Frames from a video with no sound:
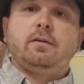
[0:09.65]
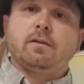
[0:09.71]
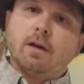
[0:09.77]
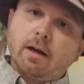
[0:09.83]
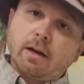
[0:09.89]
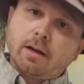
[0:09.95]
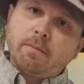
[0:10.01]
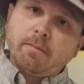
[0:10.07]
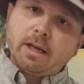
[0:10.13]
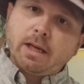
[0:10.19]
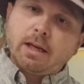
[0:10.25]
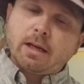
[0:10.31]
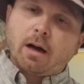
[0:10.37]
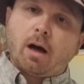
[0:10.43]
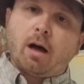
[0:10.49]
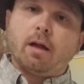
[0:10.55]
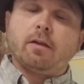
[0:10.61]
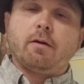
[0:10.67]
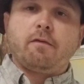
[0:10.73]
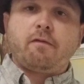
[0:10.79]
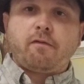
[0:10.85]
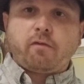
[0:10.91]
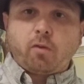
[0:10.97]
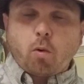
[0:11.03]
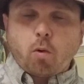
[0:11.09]
going to be on the
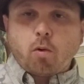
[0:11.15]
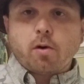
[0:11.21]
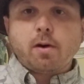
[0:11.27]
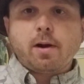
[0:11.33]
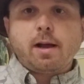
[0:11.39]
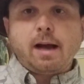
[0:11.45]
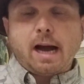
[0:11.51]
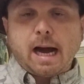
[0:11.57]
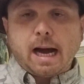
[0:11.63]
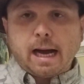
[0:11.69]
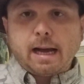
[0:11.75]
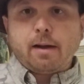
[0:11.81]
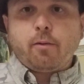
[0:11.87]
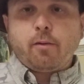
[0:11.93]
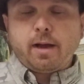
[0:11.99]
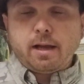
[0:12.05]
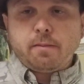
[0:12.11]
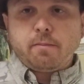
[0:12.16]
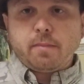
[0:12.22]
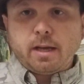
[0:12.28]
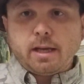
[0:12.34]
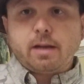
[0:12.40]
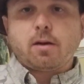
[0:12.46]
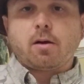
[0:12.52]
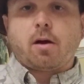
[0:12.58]
Florida
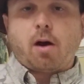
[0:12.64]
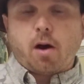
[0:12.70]
highwaymen